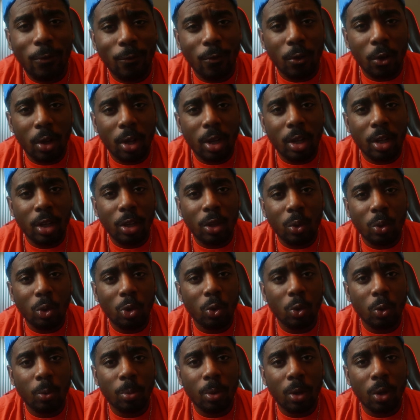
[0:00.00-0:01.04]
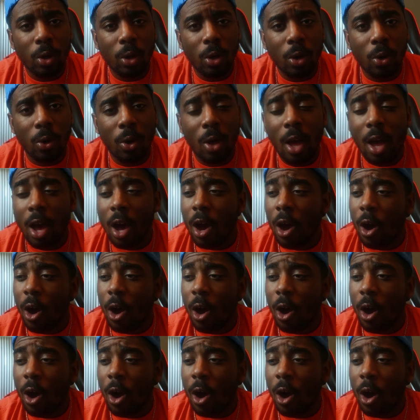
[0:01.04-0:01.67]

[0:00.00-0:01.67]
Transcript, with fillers: for getting a YouTube logo?